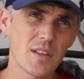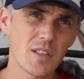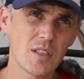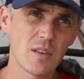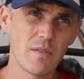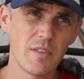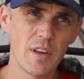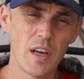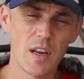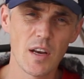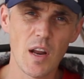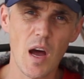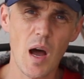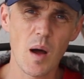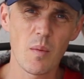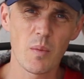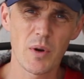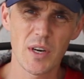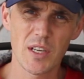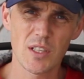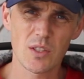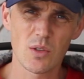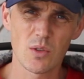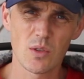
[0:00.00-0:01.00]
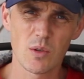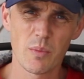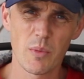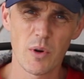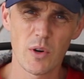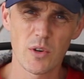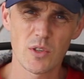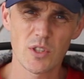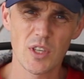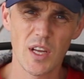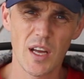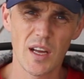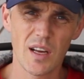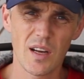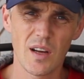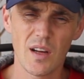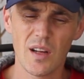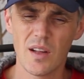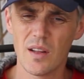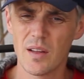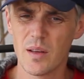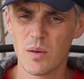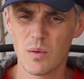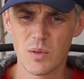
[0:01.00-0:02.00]
this to Vietnam when I sold the
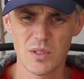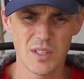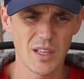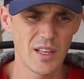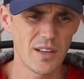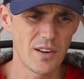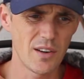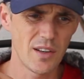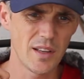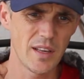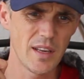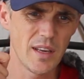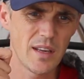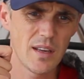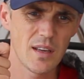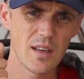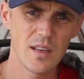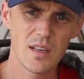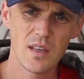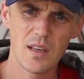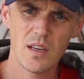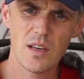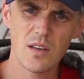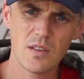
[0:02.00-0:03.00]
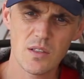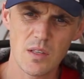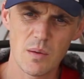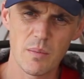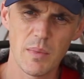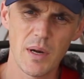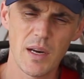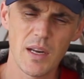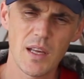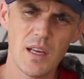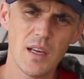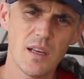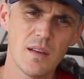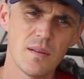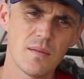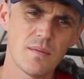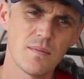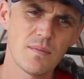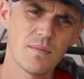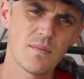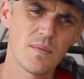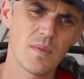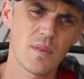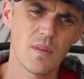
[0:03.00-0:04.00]
motorcycle, it was literally, here's the money,
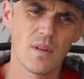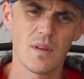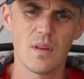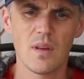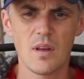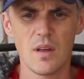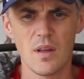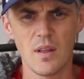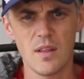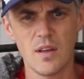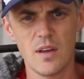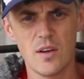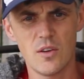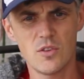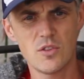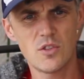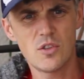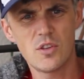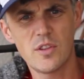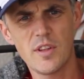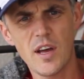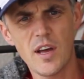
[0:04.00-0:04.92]
here's the